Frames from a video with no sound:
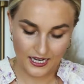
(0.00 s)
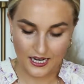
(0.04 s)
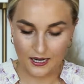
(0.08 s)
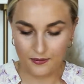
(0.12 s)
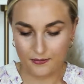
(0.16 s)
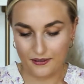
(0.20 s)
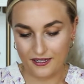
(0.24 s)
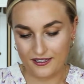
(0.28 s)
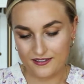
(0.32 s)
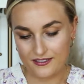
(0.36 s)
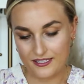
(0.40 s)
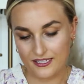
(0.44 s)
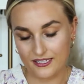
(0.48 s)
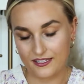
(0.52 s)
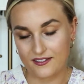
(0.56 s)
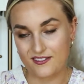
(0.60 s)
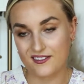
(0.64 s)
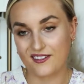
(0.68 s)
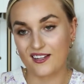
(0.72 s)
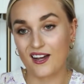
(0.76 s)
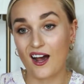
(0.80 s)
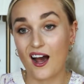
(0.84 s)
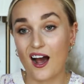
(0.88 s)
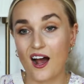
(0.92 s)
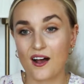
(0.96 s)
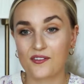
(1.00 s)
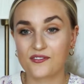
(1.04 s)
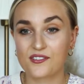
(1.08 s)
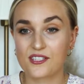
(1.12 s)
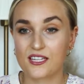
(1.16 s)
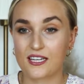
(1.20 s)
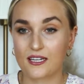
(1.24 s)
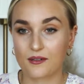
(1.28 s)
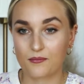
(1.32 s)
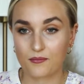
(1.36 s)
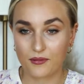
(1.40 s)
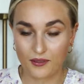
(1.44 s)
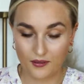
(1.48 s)
I'm guessing it's
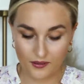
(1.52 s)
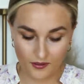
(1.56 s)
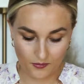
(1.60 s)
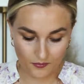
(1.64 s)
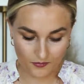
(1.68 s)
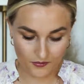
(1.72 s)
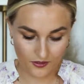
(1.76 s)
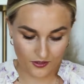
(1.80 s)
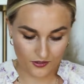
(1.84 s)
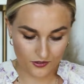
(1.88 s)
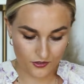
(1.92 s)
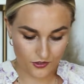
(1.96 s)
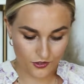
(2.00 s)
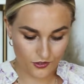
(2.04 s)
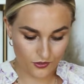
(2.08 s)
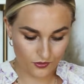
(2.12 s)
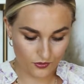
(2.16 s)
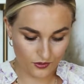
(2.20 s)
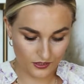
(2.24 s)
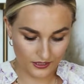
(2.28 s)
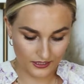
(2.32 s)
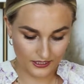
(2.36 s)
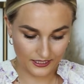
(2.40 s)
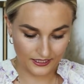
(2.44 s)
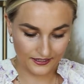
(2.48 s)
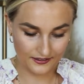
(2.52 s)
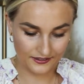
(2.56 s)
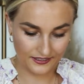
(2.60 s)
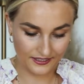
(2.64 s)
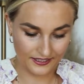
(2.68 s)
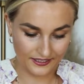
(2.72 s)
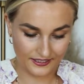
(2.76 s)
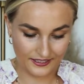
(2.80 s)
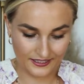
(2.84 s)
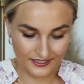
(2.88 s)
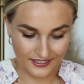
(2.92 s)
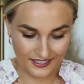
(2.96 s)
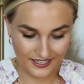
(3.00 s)
calfskin, but I'm not sure. And
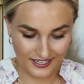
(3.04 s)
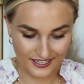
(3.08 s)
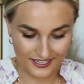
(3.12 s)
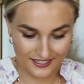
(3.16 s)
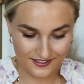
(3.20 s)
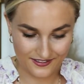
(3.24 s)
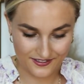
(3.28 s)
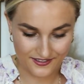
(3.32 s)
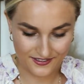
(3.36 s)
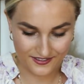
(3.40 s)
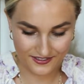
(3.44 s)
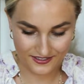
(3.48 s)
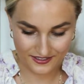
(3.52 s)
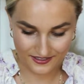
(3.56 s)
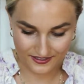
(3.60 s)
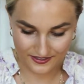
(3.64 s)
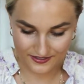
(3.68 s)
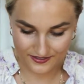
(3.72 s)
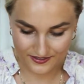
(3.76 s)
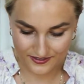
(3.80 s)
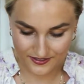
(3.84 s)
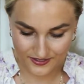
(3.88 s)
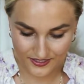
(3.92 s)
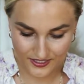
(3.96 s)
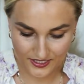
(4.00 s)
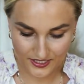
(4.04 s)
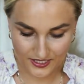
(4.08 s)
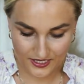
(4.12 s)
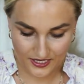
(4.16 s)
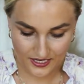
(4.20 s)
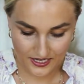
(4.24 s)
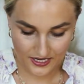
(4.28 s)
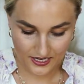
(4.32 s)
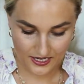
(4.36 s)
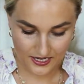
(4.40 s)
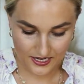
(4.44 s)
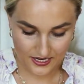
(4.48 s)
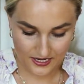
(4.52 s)
then it has this
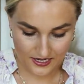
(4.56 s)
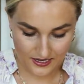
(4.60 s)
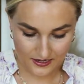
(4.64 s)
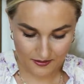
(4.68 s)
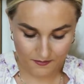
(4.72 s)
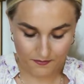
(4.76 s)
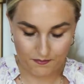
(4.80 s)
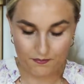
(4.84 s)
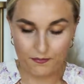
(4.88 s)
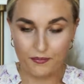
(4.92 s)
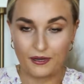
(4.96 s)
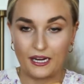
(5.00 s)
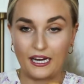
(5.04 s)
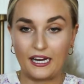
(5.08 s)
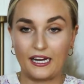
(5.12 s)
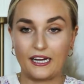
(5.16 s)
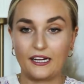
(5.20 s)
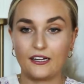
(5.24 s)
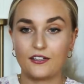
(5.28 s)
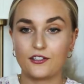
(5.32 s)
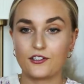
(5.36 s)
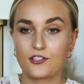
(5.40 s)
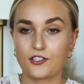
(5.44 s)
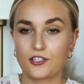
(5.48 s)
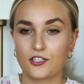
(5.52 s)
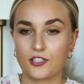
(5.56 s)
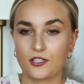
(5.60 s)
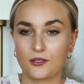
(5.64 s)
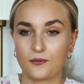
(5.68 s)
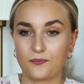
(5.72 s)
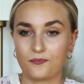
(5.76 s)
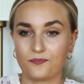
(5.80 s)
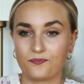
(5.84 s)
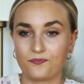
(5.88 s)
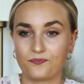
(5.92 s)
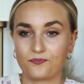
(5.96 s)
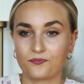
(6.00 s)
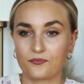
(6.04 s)
beige
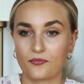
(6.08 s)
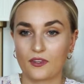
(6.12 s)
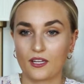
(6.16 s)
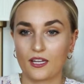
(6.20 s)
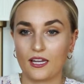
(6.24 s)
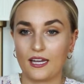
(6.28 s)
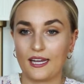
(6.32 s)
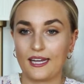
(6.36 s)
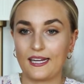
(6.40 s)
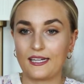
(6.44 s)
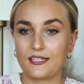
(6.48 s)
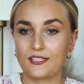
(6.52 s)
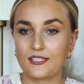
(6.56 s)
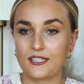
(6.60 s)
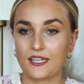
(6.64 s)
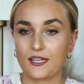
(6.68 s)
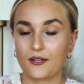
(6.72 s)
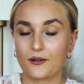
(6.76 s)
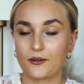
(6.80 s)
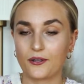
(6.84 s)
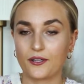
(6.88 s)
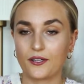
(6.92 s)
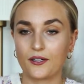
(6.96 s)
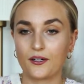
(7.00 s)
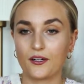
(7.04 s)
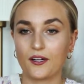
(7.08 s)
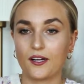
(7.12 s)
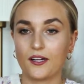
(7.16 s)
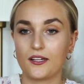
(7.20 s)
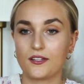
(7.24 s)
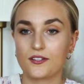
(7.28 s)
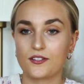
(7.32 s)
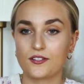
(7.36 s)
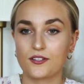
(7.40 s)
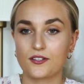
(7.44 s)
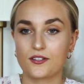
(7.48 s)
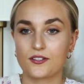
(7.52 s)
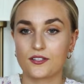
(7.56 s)
interior.
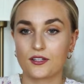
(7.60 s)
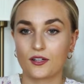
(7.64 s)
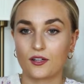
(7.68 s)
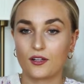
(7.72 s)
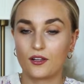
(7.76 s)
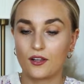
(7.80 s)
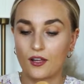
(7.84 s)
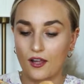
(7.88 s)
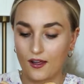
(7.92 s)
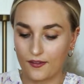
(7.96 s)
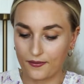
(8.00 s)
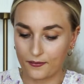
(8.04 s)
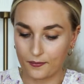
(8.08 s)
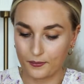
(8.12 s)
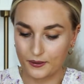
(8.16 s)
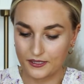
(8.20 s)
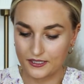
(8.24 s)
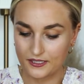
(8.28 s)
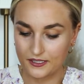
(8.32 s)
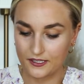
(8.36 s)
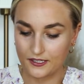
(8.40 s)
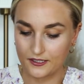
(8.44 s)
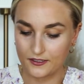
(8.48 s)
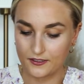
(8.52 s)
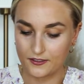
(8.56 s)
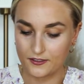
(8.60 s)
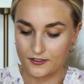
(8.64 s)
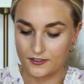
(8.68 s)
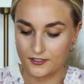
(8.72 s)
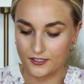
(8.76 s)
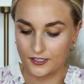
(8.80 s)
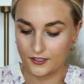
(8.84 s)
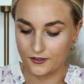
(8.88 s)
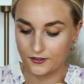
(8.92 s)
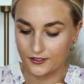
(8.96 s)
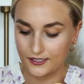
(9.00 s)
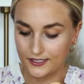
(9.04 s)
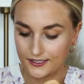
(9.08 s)
It's just a cloth
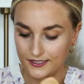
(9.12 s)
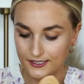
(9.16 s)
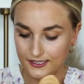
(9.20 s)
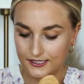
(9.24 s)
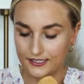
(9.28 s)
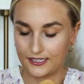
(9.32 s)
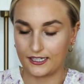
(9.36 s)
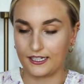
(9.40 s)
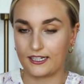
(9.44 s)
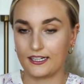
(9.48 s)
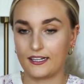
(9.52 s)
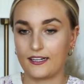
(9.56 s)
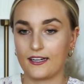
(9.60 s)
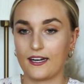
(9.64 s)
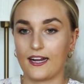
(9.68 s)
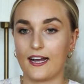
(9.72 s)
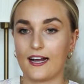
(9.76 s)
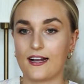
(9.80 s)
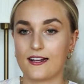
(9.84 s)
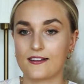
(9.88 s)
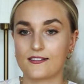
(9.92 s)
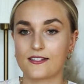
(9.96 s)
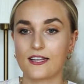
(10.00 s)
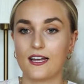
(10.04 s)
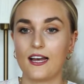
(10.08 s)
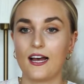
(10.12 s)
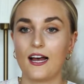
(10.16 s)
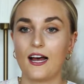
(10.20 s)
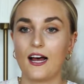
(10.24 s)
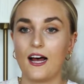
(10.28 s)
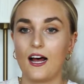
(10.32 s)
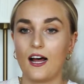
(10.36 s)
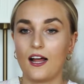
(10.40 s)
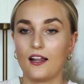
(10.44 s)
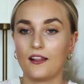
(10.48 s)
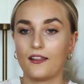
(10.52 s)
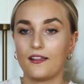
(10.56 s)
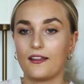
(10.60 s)
interior, and then it has
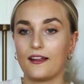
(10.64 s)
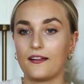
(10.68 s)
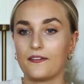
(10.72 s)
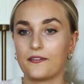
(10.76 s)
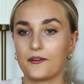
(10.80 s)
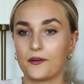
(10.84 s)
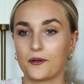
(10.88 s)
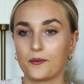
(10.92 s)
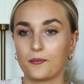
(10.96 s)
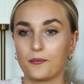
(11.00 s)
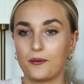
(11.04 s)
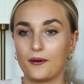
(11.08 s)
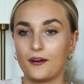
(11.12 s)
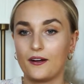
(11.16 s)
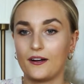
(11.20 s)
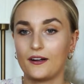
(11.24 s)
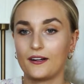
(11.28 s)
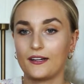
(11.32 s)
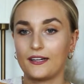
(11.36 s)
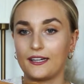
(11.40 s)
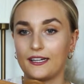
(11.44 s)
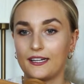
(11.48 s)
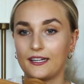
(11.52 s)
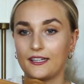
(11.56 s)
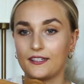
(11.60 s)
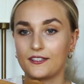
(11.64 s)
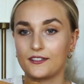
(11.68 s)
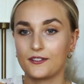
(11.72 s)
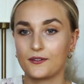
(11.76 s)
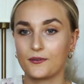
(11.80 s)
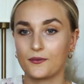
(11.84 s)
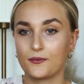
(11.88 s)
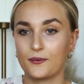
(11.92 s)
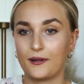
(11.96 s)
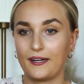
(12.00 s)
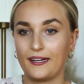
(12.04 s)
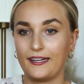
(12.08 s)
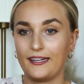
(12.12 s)
a leather pocket
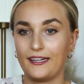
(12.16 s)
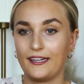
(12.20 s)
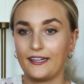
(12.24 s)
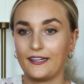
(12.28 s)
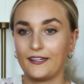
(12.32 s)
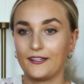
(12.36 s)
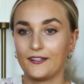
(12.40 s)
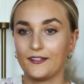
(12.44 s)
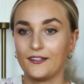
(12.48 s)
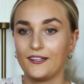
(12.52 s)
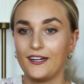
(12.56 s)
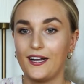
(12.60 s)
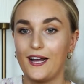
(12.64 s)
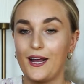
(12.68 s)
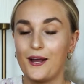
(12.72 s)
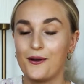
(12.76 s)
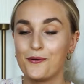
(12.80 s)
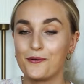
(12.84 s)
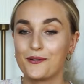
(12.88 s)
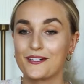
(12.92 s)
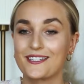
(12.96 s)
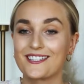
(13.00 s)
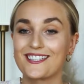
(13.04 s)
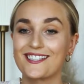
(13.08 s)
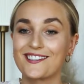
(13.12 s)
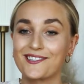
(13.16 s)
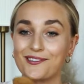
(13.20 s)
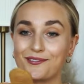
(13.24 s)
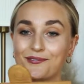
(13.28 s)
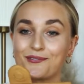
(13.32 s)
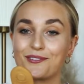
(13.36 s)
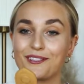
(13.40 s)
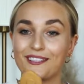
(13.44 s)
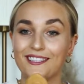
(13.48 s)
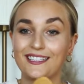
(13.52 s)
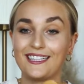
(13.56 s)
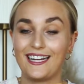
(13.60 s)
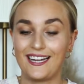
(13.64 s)
right here, which is
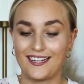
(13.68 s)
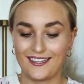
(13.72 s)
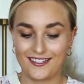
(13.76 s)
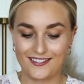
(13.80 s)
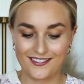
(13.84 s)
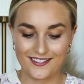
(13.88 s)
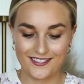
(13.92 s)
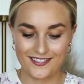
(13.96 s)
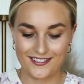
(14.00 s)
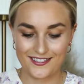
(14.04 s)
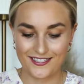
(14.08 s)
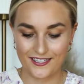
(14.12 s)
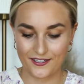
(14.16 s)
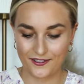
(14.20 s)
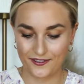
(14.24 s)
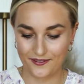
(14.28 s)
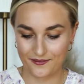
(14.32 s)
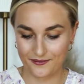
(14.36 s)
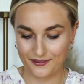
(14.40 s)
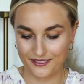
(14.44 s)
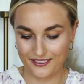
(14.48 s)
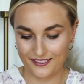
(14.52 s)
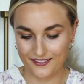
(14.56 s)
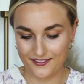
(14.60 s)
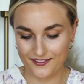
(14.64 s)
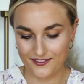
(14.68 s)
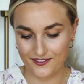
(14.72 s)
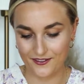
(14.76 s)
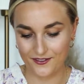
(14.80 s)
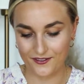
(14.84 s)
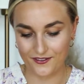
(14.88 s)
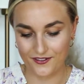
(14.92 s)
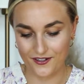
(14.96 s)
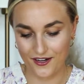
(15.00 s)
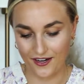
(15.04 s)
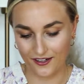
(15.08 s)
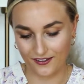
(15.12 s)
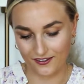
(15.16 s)
really unnecessary because you're
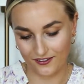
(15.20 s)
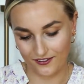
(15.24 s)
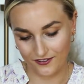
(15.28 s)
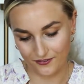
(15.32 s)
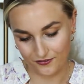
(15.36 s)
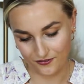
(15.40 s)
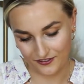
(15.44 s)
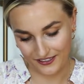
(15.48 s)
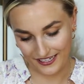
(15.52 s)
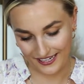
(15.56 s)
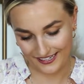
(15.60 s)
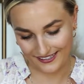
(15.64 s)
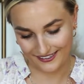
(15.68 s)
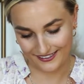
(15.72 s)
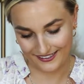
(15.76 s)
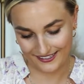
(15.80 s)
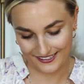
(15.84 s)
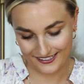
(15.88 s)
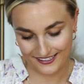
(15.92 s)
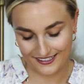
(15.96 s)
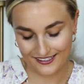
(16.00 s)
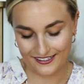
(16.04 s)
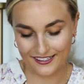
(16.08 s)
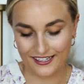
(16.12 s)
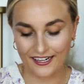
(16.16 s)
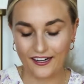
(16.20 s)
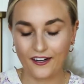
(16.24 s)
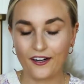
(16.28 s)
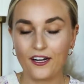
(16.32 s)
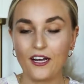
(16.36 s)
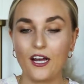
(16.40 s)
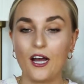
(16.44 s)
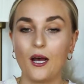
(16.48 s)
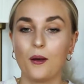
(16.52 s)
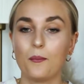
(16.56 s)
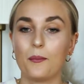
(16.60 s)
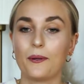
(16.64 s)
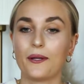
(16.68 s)
not gonna fit anything in there.
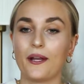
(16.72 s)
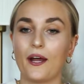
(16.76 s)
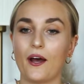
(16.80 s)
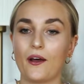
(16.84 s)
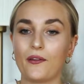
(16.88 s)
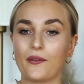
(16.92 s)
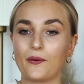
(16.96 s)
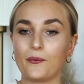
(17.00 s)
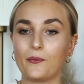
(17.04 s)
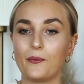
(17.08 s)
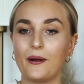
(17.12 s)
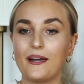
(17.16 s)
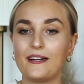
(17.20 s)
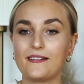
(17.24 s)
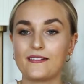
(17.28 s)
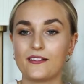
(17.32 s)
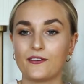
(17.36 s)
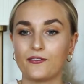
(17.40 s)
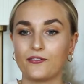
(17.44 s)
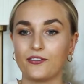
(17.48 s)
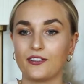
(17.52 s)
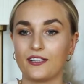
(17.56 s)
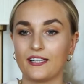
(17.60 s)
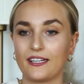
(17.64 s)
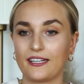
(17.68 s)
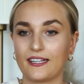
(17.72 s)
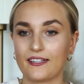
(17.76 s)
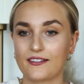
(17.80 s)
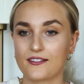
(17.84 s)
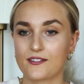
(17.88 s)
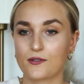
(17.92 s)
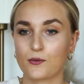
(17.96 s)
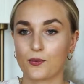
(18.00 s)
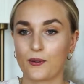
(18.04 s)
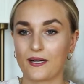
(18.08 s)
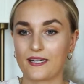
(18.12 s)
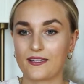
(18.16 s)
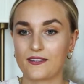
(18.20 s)
But otherwise, I feel like it's
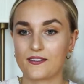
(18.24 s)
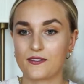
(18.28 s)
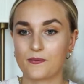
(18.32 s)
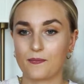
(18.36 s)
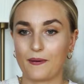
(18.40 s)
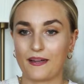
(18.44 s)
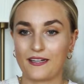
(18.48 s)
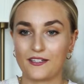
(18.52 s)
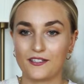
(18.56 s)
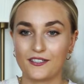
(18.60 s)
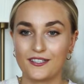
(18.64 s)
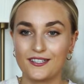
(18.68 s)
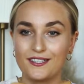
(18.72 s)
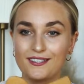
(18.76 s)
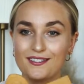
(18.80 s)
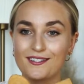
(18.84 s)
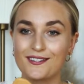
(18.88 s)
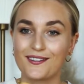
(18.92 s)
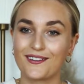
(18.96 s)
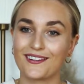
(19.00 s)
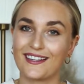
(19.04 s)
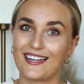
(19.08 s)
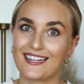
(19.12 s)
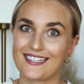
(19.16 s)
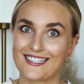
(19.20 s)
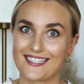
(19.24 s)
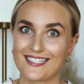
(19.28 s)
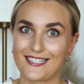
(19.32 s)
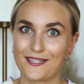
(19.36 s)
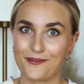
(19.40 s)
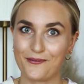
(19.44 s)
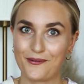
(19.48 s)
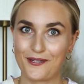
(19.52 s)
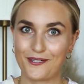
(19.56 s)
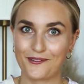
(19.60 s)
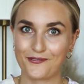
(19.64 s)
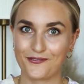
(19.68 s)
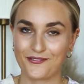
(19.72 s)
quite spacious. So let's see
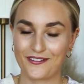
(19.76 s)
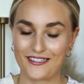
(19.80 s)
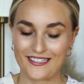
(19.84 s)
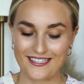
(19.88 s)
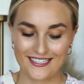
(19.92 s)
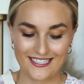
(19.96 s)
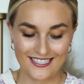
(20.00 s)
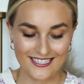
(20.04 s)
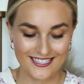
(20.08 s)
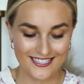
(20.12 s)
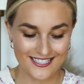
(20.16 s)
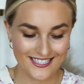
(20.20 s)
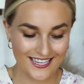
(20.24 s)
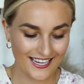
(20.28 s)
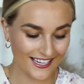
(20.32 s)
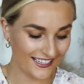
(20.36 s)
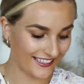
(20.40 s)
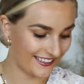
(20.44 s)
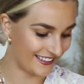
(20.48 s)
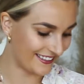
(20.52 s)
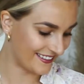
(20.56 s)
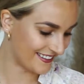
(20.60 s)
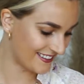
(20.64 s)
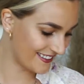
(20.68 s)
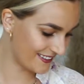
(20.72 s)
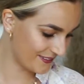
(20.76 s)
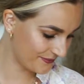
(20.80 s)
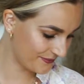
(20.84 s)
what fits inside.